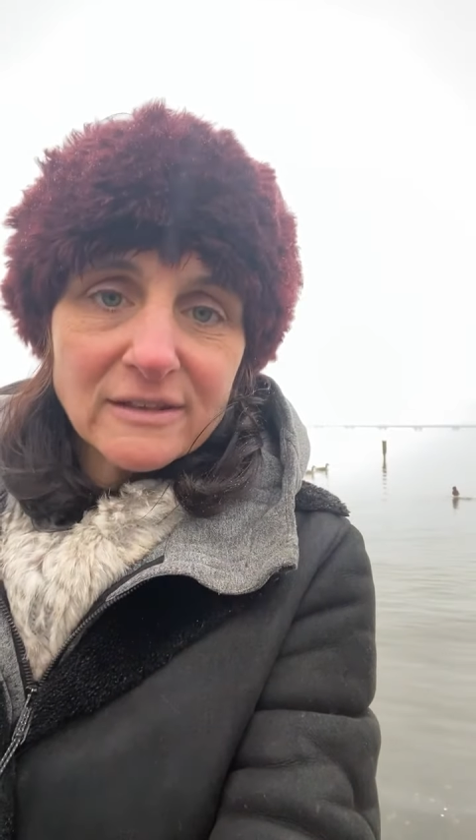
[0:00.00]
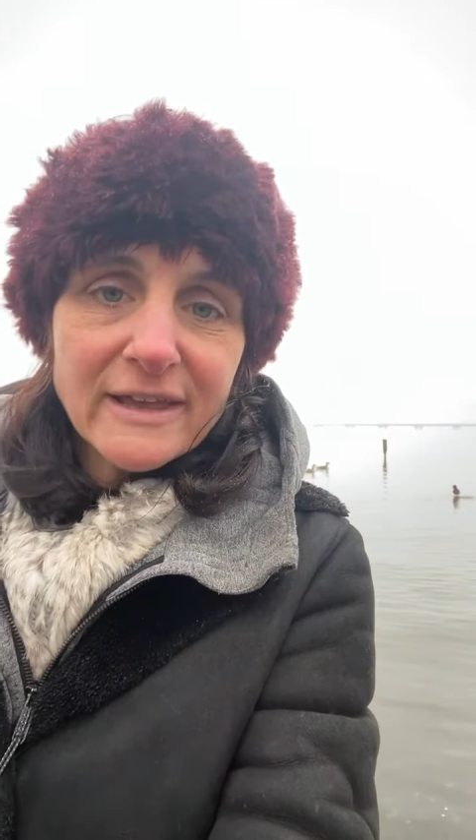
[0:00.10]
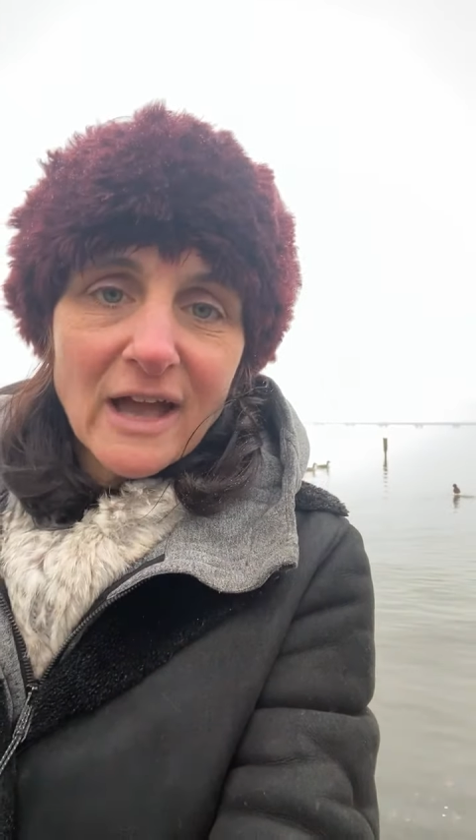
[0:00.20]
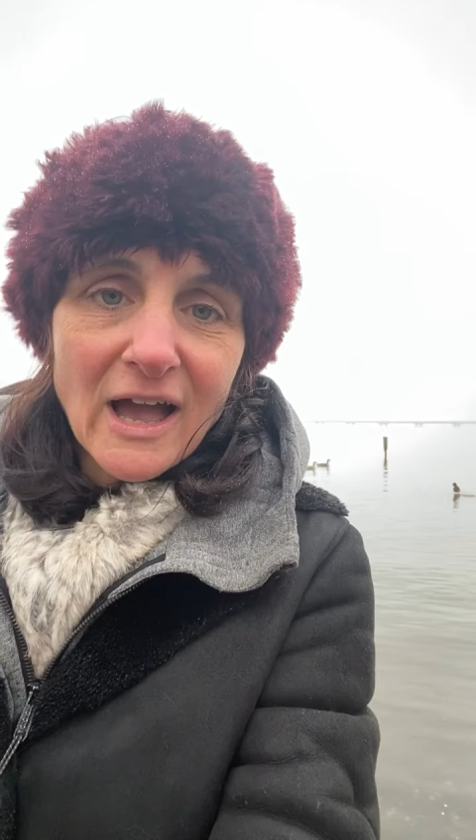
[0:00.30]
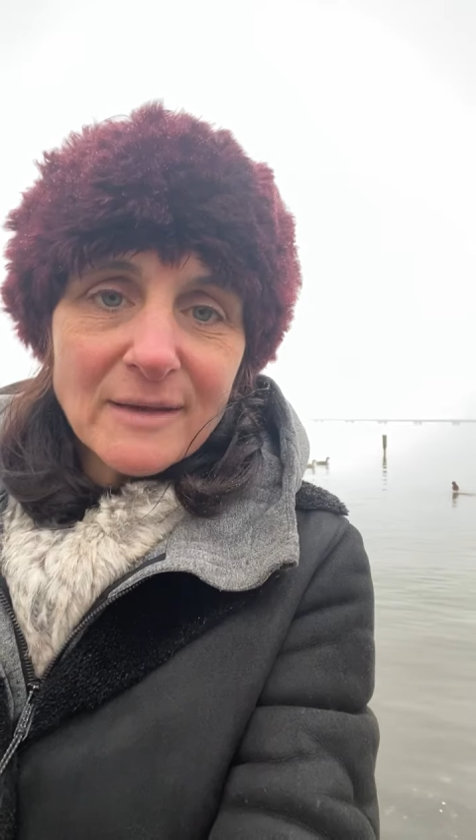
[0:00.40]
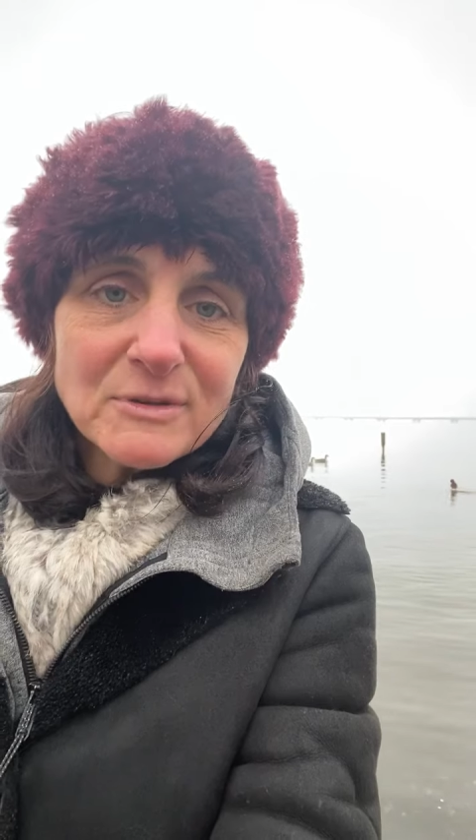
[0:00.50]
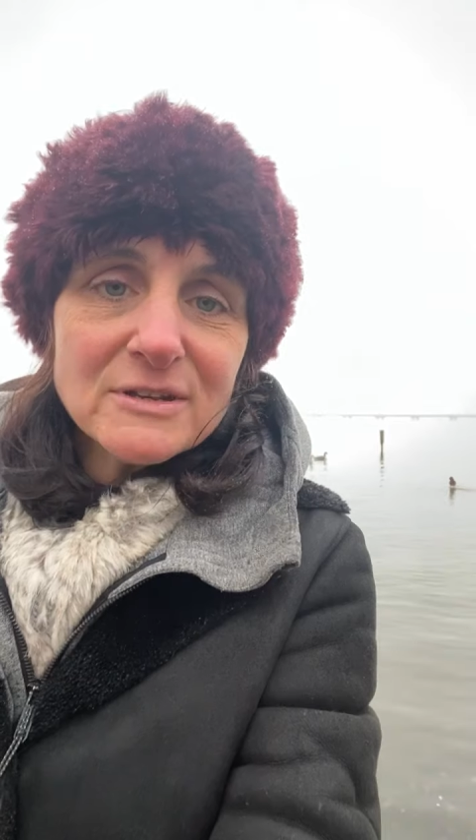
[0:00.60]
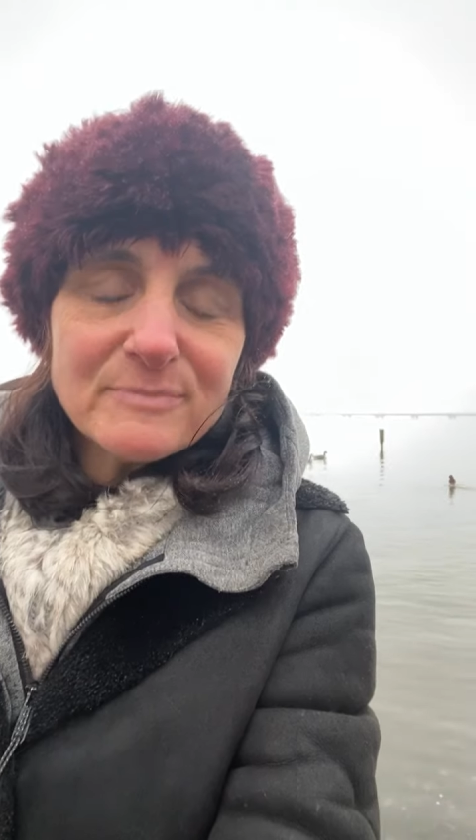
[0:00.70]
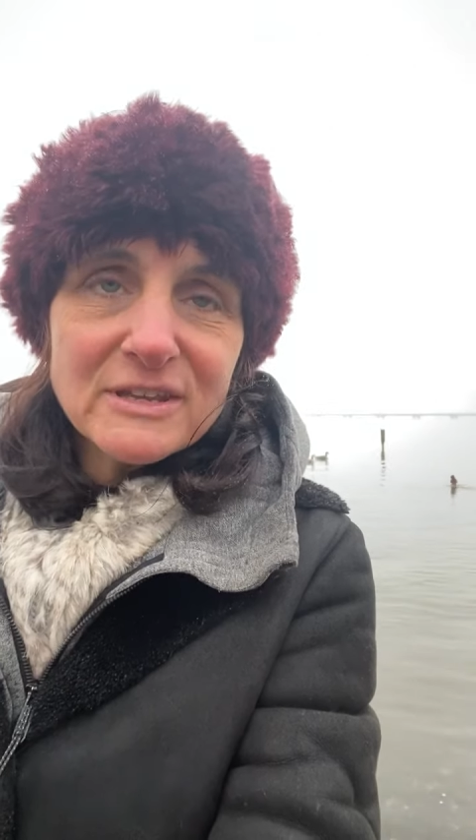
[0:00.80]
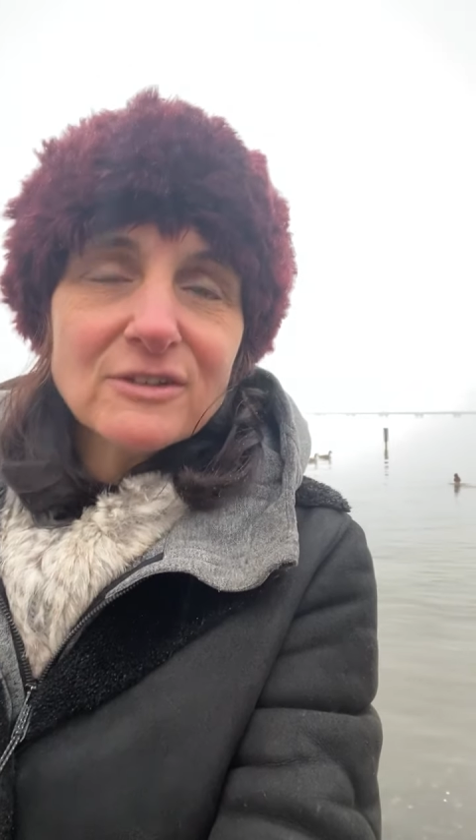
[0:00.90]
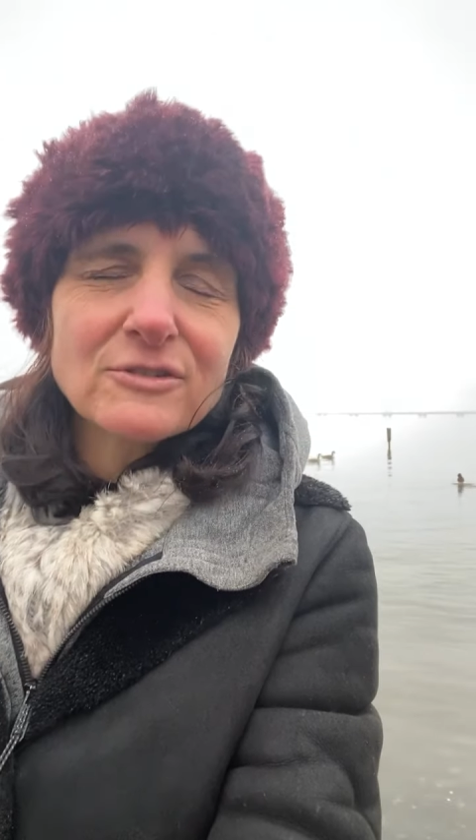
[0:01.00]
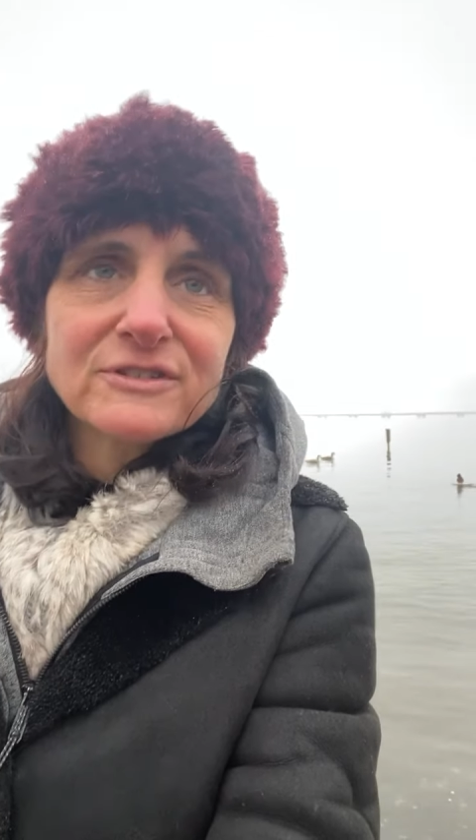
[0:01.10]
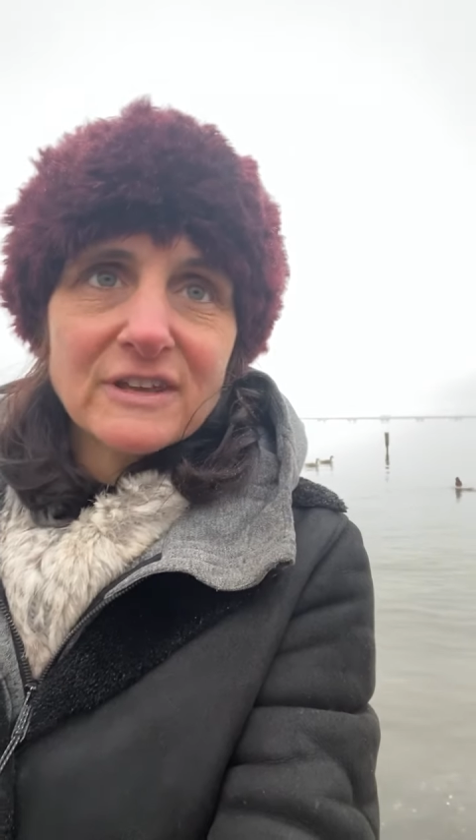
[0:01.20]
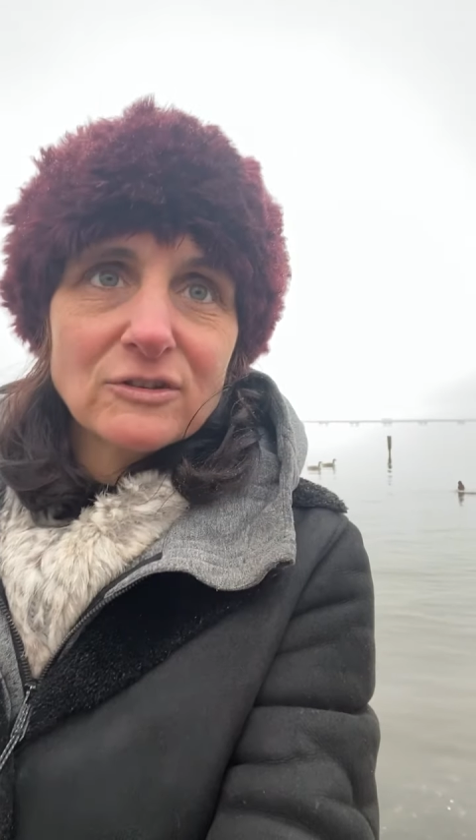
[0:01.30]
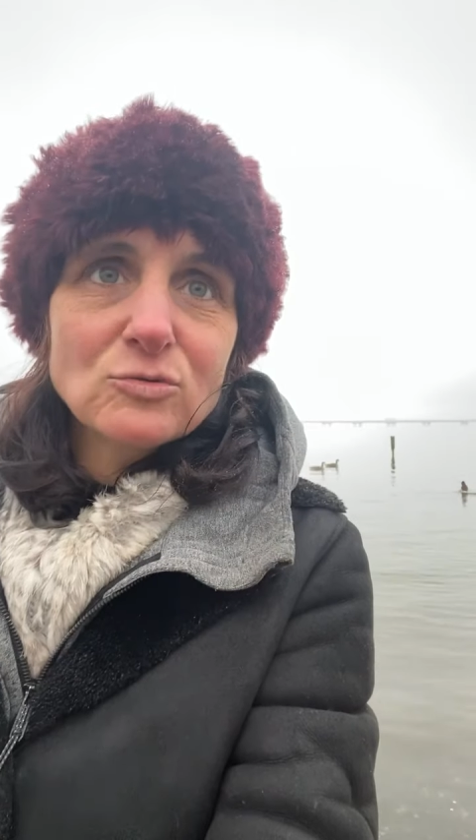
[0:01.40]
Like, I'm going to be here to
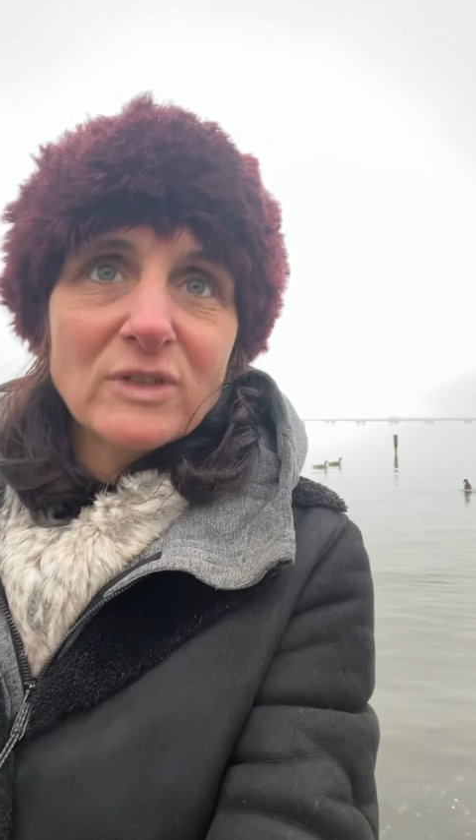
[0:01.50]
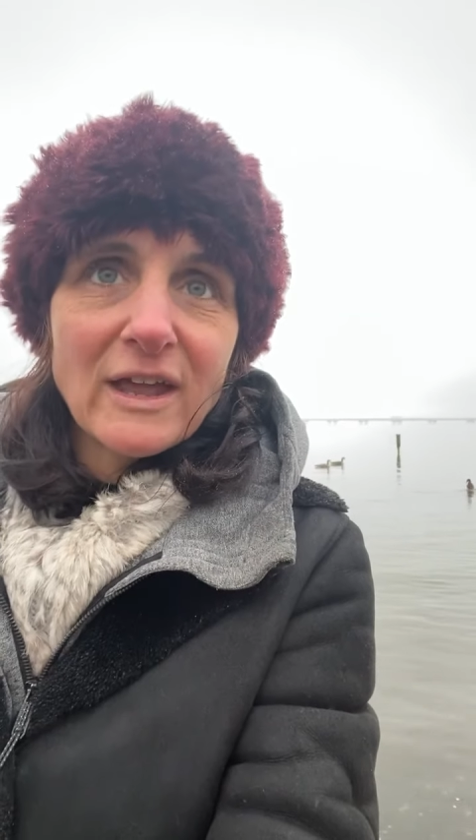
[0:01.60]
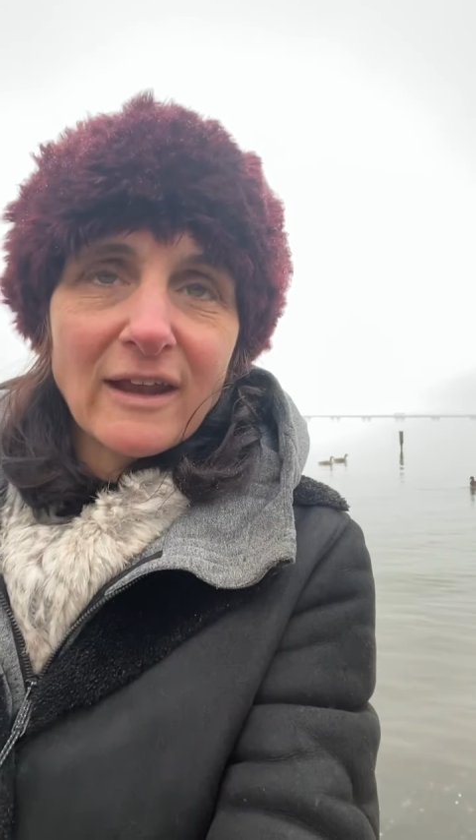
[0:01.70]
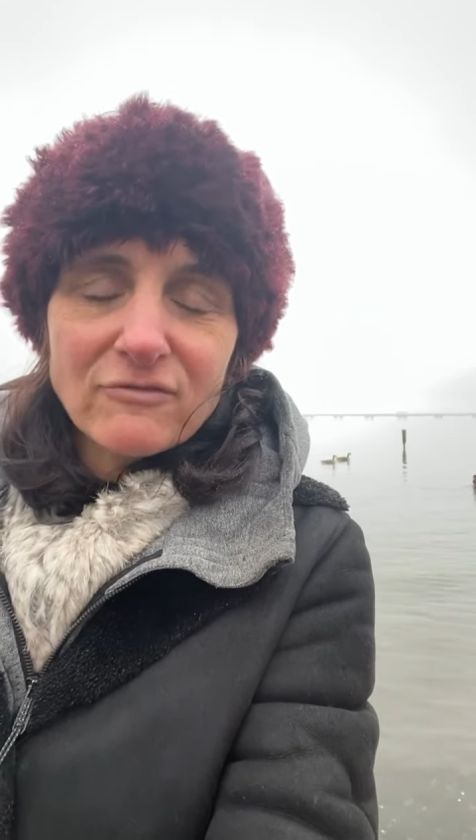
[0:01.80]
tell you that